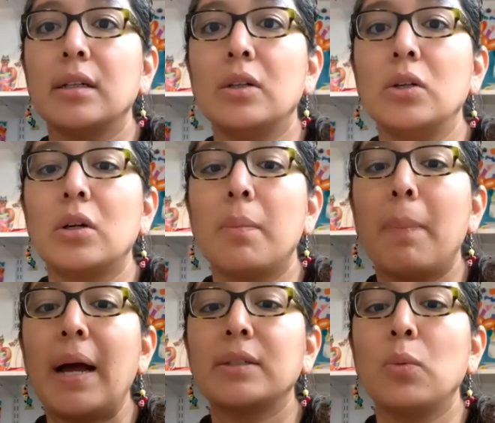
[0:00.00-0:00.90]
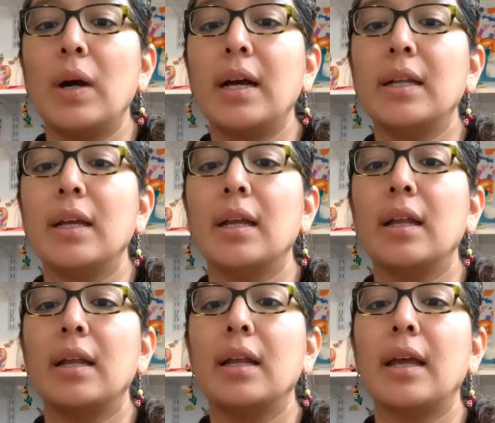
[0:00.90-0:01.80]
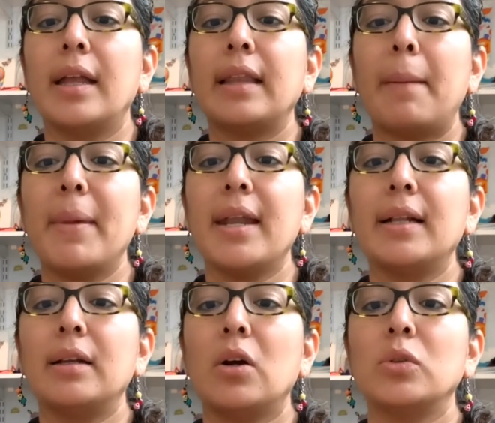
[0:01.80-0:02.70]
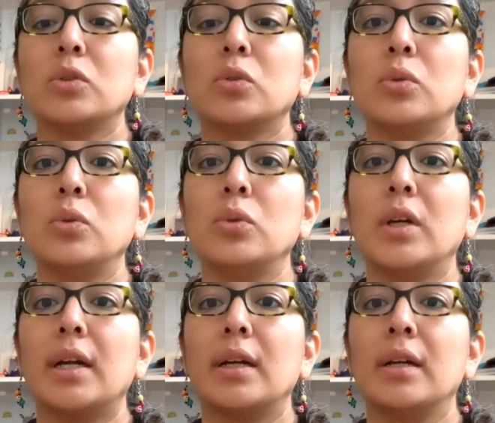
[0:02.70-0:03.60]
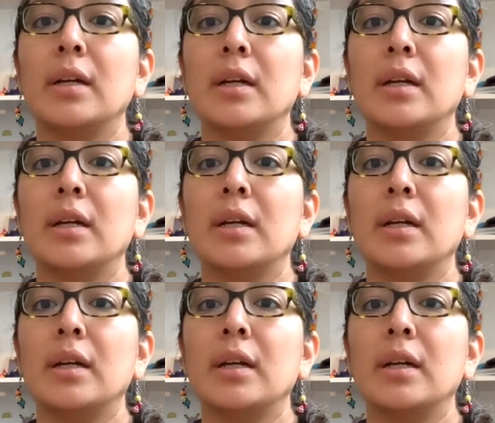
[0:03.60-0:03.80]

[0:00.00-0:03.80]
look pass one, and the metal goes through there,